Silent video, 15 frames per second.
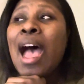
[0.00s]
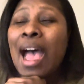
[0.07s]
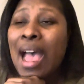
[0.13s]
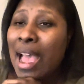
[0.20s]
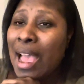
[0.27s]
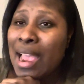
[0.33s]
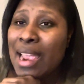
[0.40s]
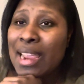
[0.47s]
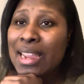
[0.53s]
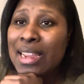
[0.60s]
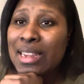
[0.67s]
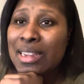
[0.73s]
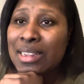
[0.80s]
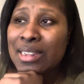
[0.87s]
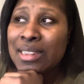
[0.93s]

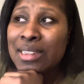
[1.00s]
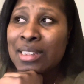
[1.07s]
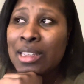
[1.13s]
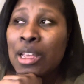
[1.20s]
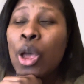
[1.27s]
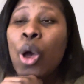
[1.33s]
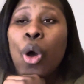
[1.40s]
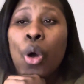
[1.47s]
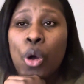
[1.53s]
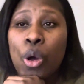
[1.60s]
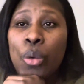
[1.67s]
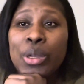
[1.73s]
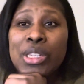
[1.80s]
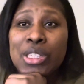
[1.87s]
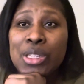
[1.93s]
I
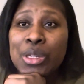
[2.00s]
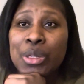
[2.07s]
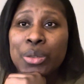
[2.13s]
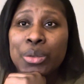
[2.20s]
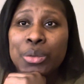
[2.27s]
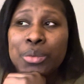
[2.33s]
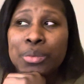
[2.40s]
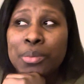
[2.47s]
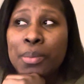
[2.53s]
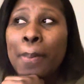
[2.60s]
always knew